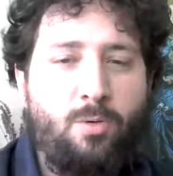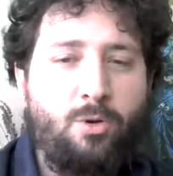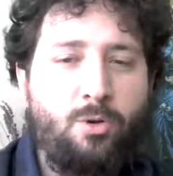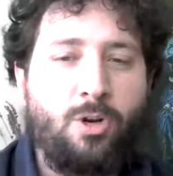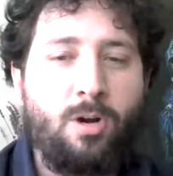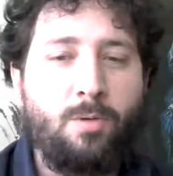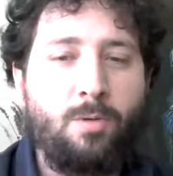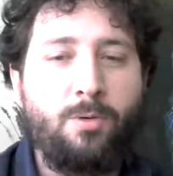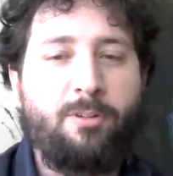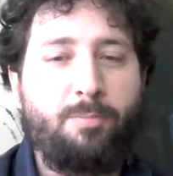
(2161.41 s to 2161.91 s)

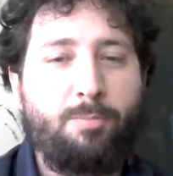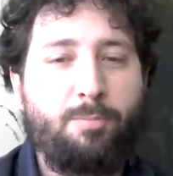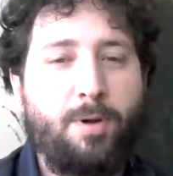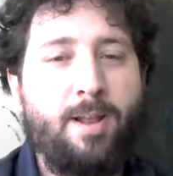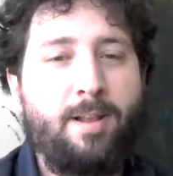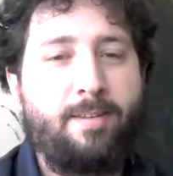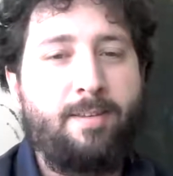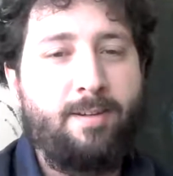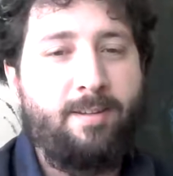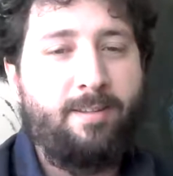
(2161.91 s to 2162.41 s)
spreads, and
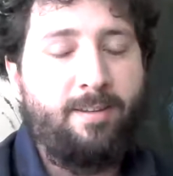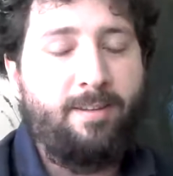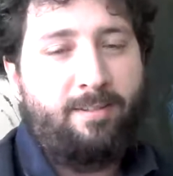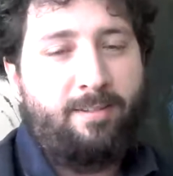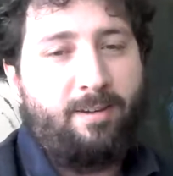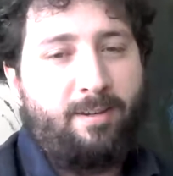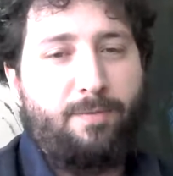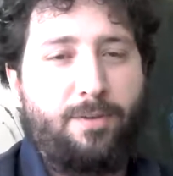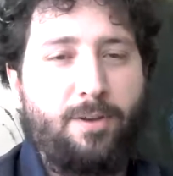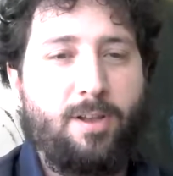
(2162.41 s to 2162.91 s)
it's easy to feel
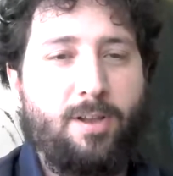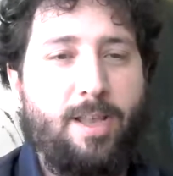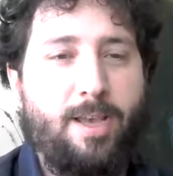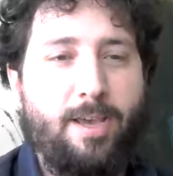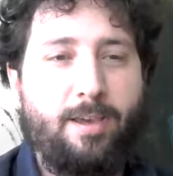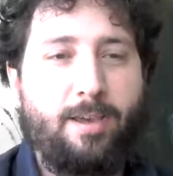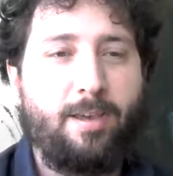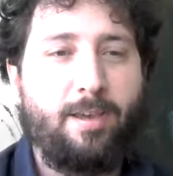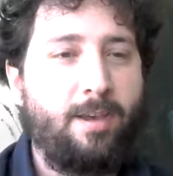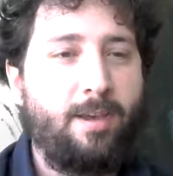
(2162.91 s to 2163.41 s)
like
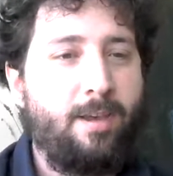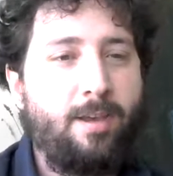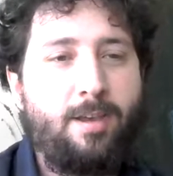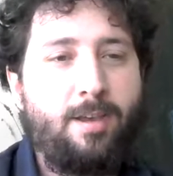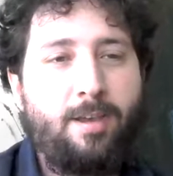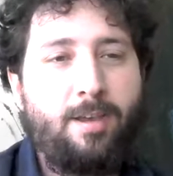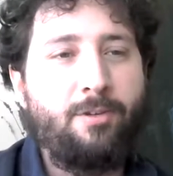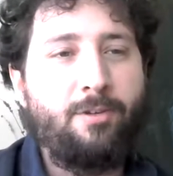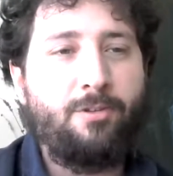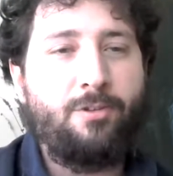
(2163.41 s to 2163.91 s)
there's
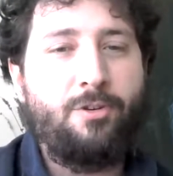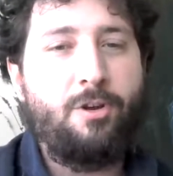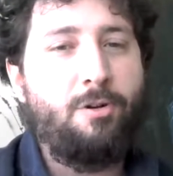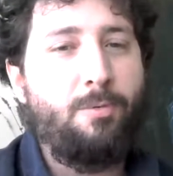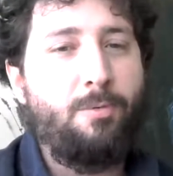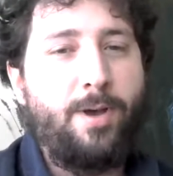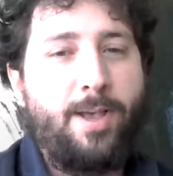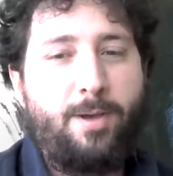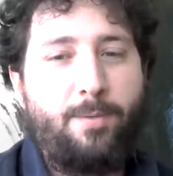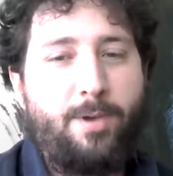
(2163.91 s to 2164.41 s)
no way
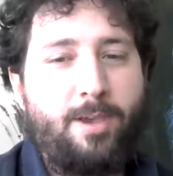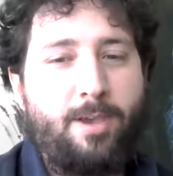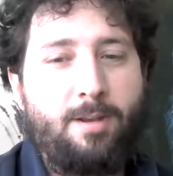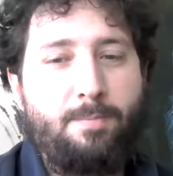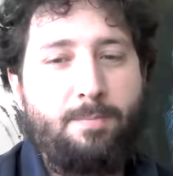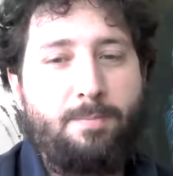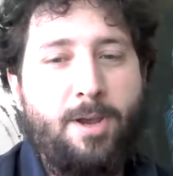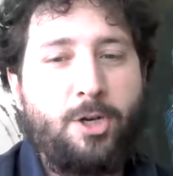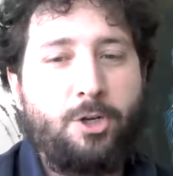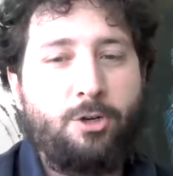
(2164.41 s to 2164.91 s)
we could
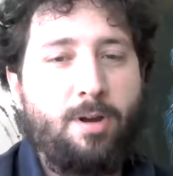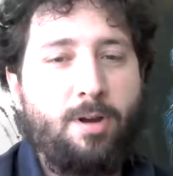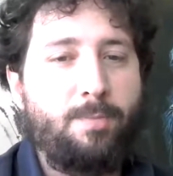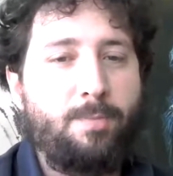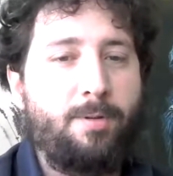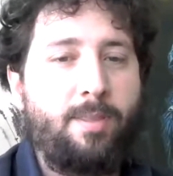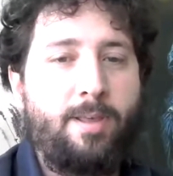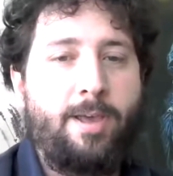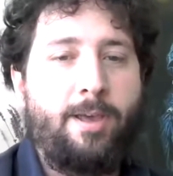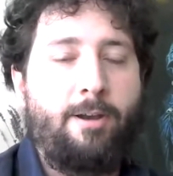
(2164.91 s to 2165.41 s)
measure up to that
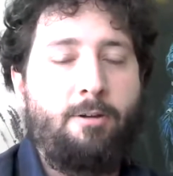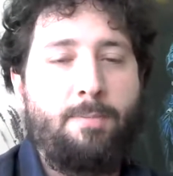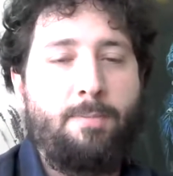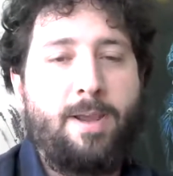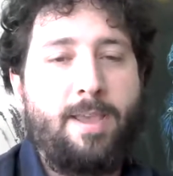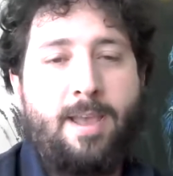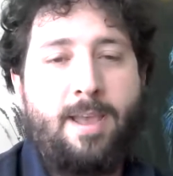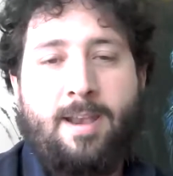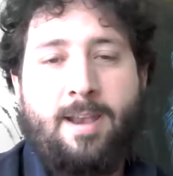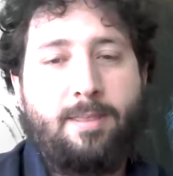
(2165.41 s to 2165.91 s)
or make
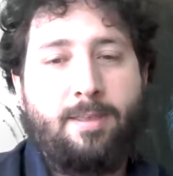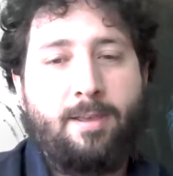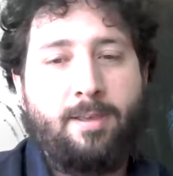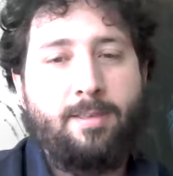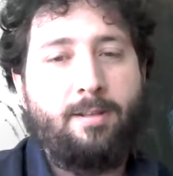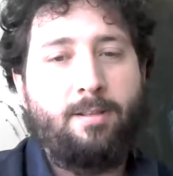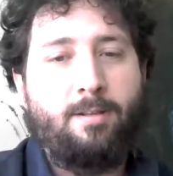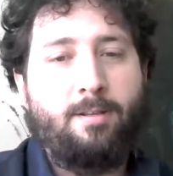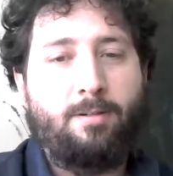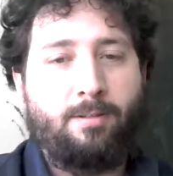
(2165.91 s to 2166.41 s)
anything that
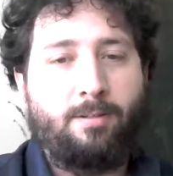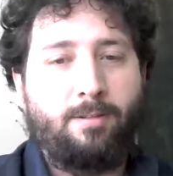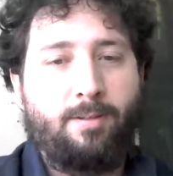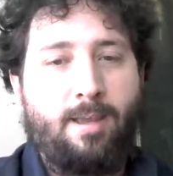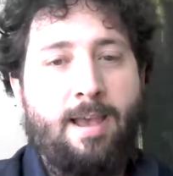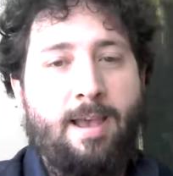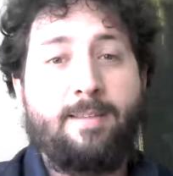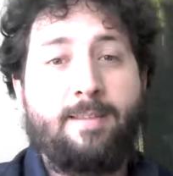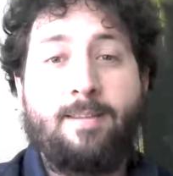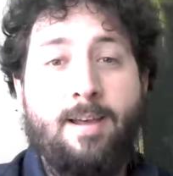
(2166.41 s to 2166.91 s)
looks as
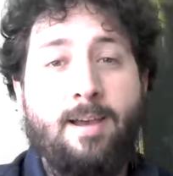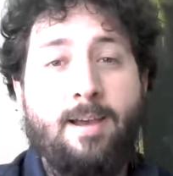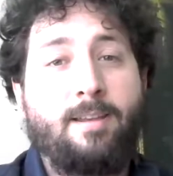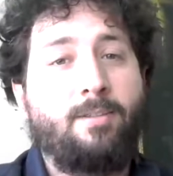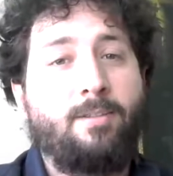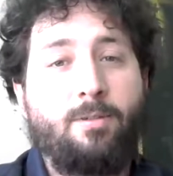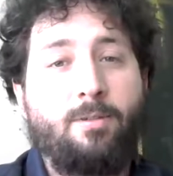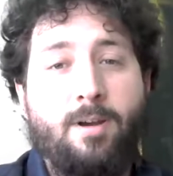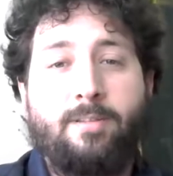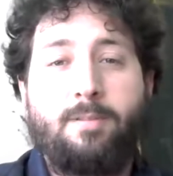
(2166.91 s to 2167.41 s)
nice or as
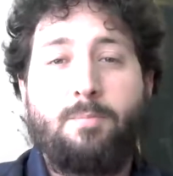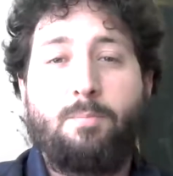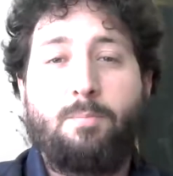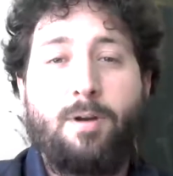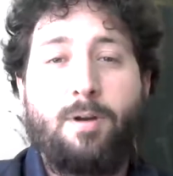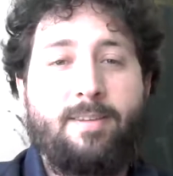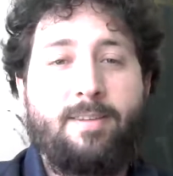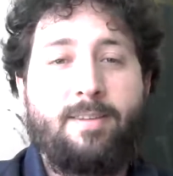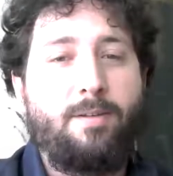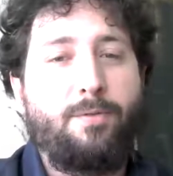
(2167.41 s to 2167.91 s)

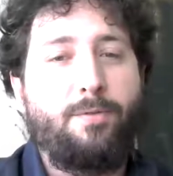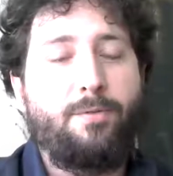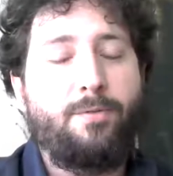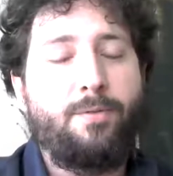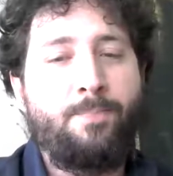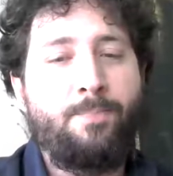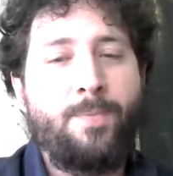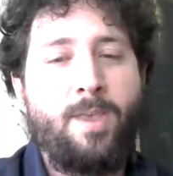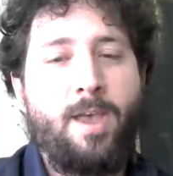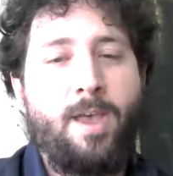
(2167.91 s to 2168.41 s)
impressive.
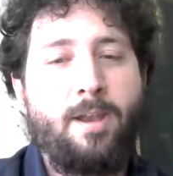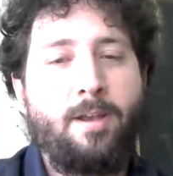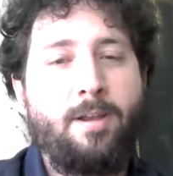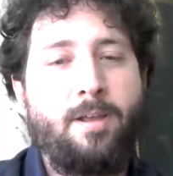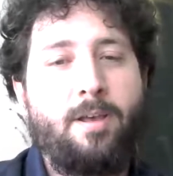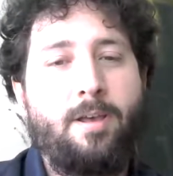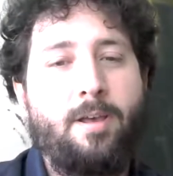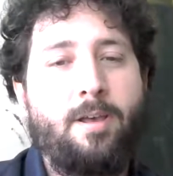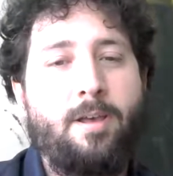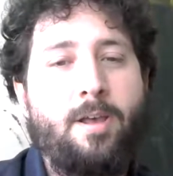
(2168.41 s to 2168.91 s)
And
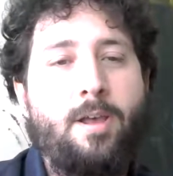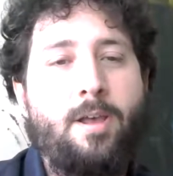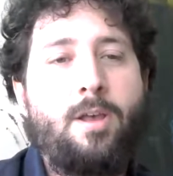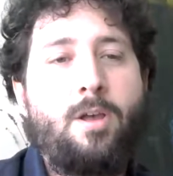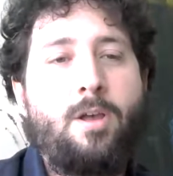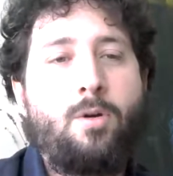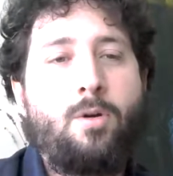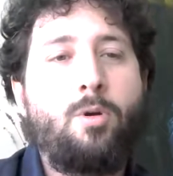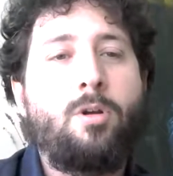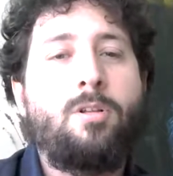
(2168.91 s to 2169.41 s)

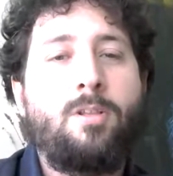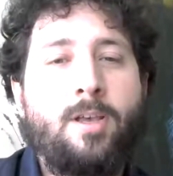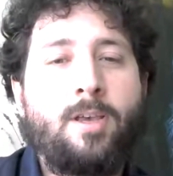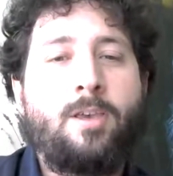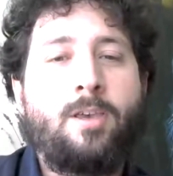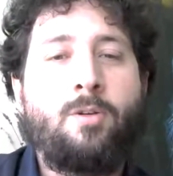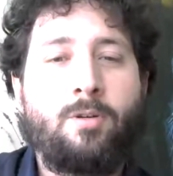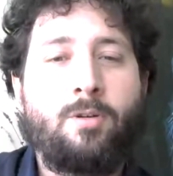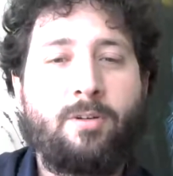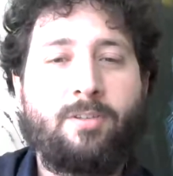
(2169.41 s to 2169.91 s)
work like
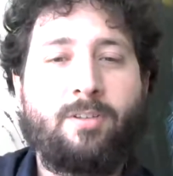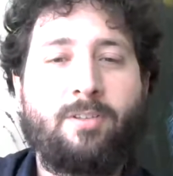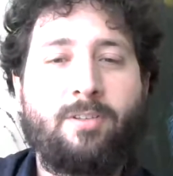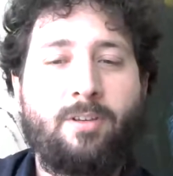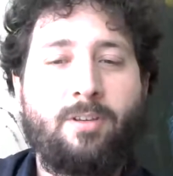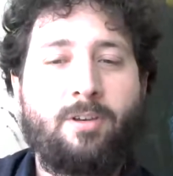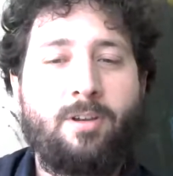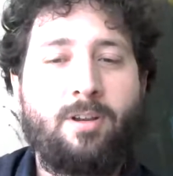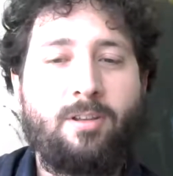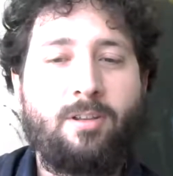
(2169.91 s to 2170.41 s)
yours is a good
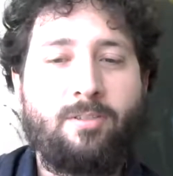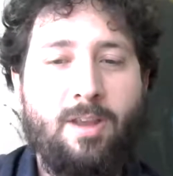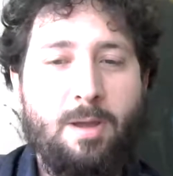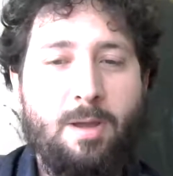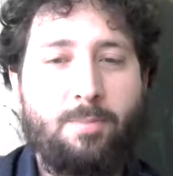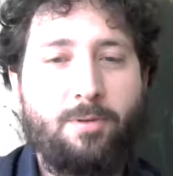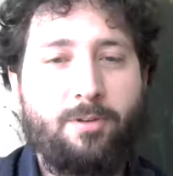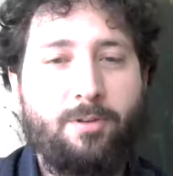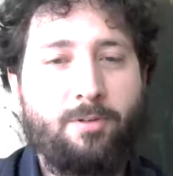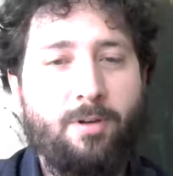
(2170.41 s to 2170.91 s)
example
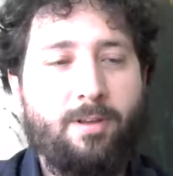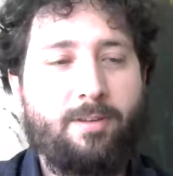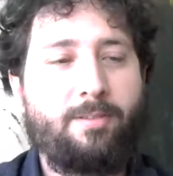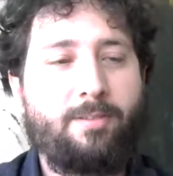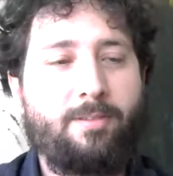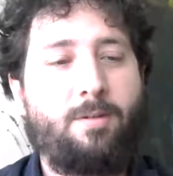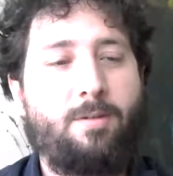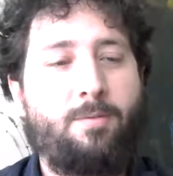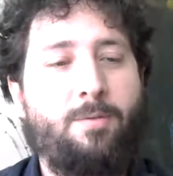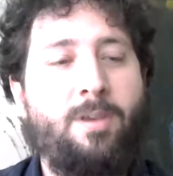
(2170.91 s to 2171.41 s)
to us that
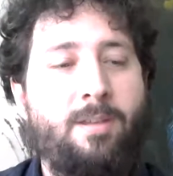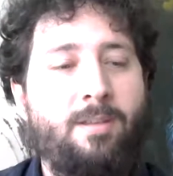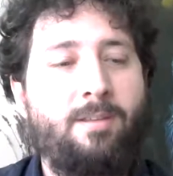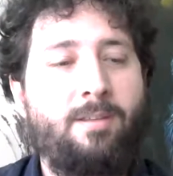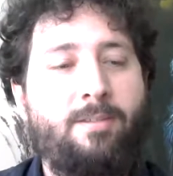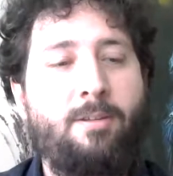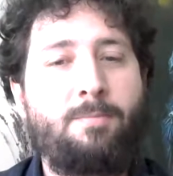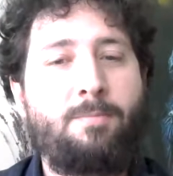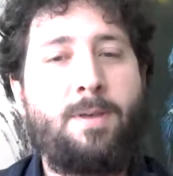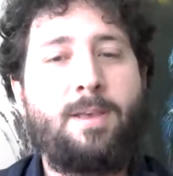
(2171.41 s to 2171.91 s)
we can still
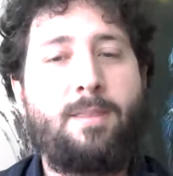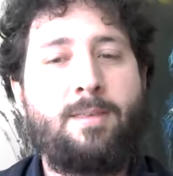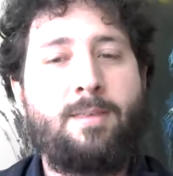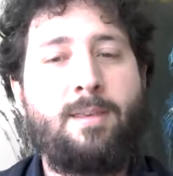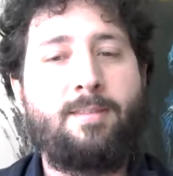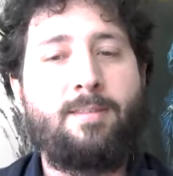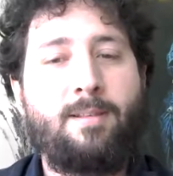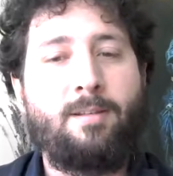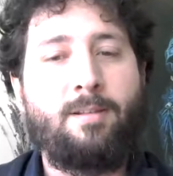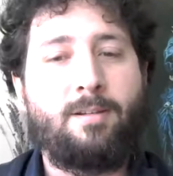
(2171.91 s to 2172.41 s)
make things that
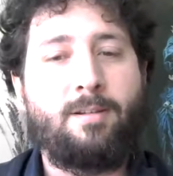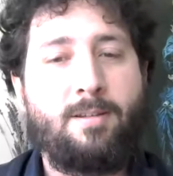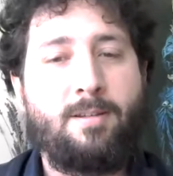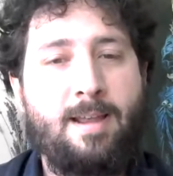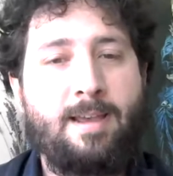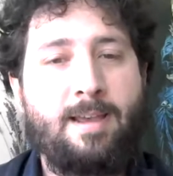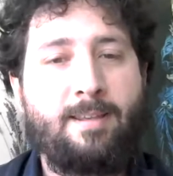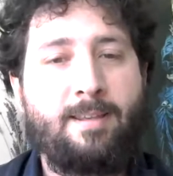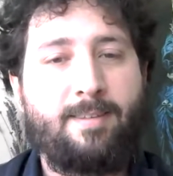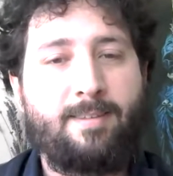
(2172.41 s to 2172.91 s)
look
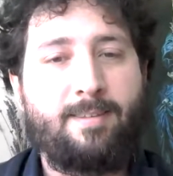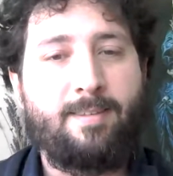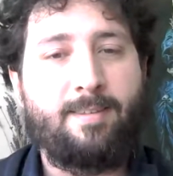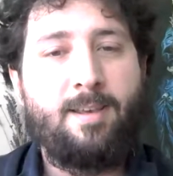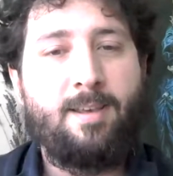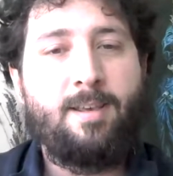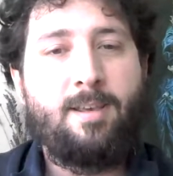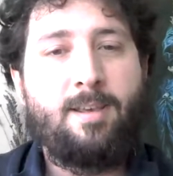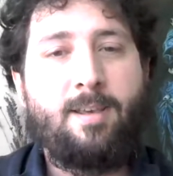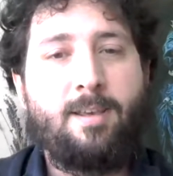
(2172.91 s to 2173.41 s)
nice
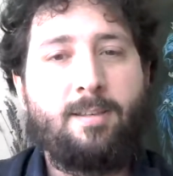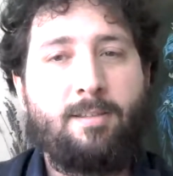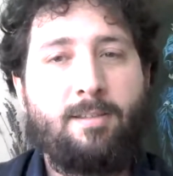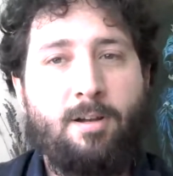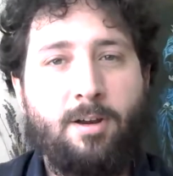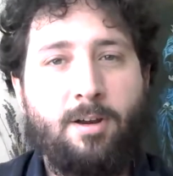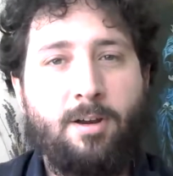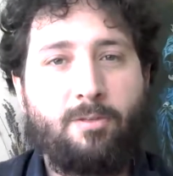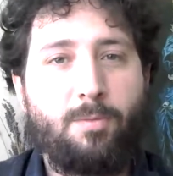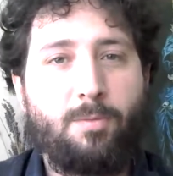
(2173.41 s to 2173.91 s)
as long as
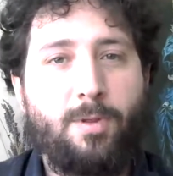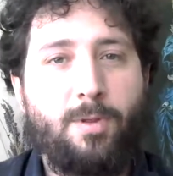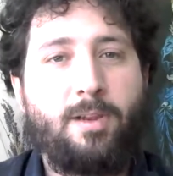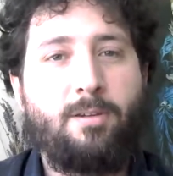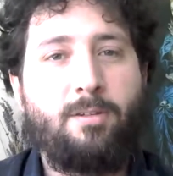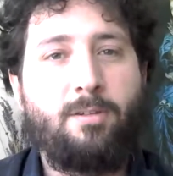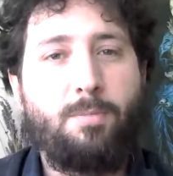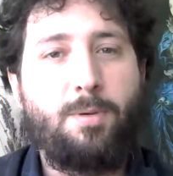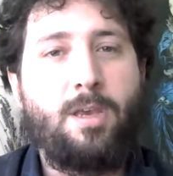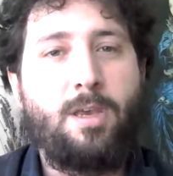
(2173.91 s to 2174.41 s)
we're willing to
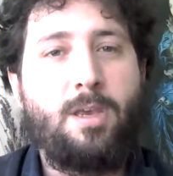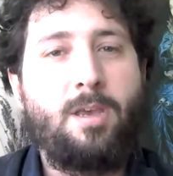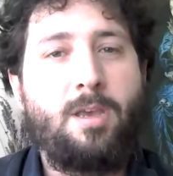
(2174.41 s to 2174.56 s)
be